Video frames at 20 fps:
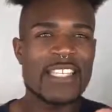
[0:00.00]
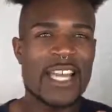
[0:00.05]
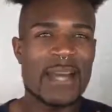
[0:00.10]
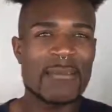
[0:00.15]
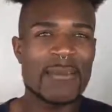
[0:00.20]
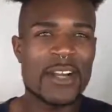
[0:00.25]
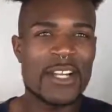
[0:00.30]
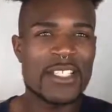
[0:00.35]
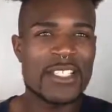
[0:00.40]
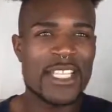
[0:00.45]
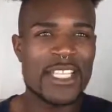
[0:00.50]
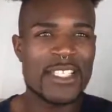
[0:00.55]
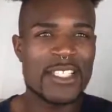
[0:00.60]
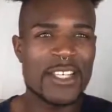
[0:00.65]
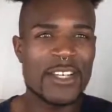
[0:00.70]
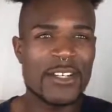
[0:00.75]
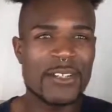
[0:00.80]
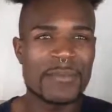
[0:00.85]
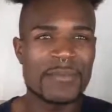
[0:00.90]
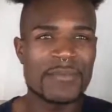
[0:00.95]
brush like
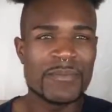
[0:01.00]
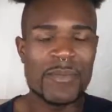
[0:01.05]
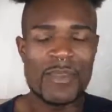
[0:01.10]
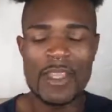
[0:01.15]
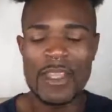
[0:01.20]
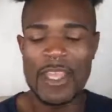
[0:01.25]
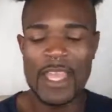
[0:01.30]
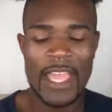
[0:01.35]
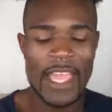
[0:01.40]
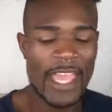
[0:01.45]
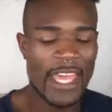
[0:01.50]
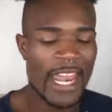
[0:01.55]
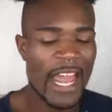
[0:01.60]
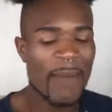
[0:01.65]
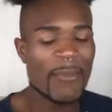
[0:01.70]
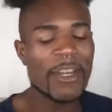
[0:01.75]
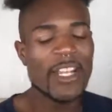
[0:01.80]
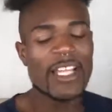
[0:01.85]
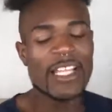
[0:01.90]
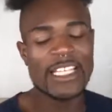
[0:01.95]
so. And
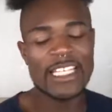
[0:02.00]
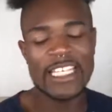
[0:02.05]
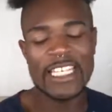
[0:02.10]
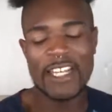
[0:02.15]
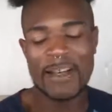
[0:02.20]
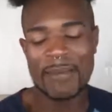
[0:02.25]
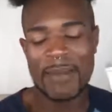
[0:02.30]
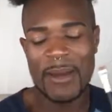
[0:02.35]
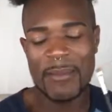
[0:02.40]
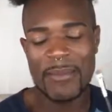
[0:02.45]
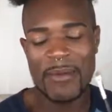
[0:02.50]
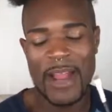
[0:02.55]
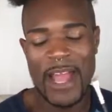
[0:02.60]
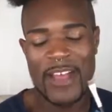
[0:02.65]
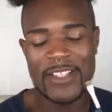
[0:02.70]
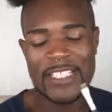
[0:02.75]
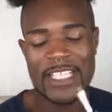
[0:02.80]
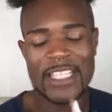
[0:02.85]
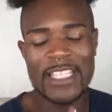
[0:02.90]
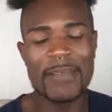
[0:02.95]
I'm gonna clean up my
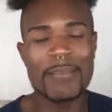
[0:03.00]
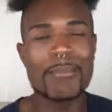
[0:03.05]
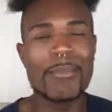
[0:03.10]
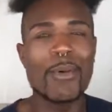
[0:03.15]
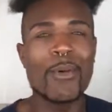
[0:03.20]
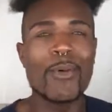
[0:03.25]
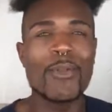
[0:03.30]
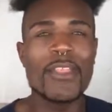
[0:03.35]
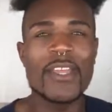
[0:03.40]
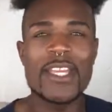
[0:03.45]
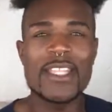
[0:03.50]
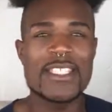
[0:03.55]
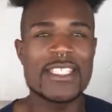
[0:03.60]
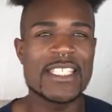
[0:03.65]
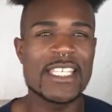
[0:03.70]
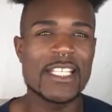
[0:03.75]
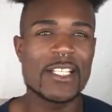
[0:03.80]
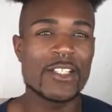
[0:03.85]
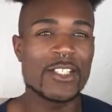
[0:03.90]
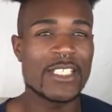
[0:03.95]
brows and then pull the
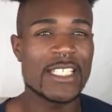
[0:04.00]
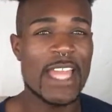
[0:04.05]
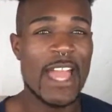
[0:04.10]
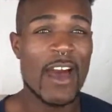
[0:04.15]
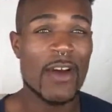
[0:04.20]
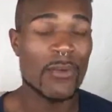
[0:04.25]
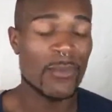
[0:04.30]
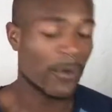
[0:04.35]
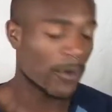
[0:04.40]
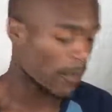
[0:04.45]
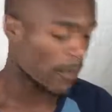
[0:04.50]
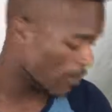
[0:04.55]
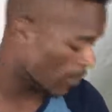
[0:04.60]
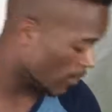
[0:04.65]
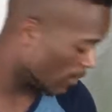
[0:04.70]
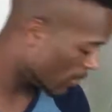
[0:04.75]
concealer downward.